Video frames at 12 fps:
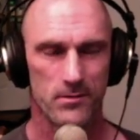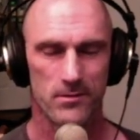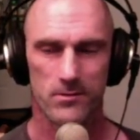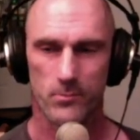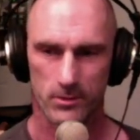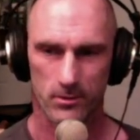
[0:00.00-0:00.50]

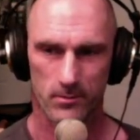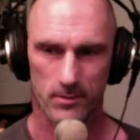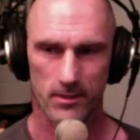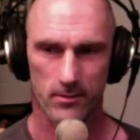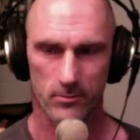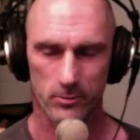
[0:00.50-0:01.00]
We terminate
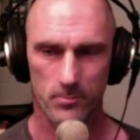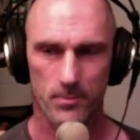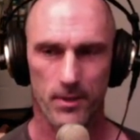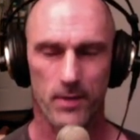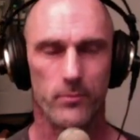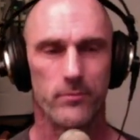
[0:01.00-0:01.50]
our loop
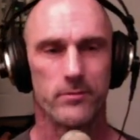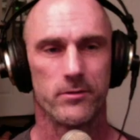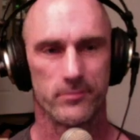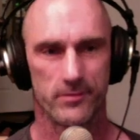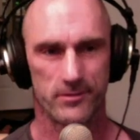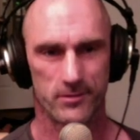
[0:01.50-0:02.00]
and we
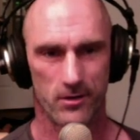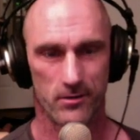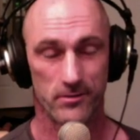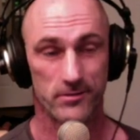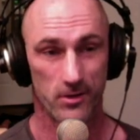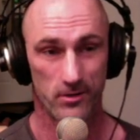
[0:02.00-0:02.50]
return start.
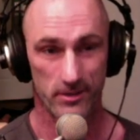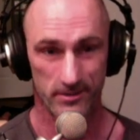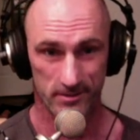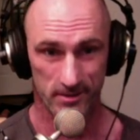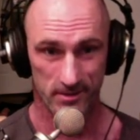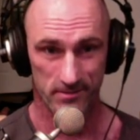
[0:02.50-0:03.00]
Start is
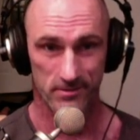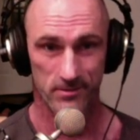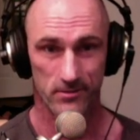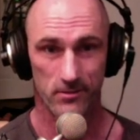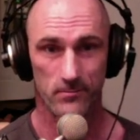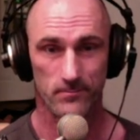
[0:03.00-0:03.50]
index 0.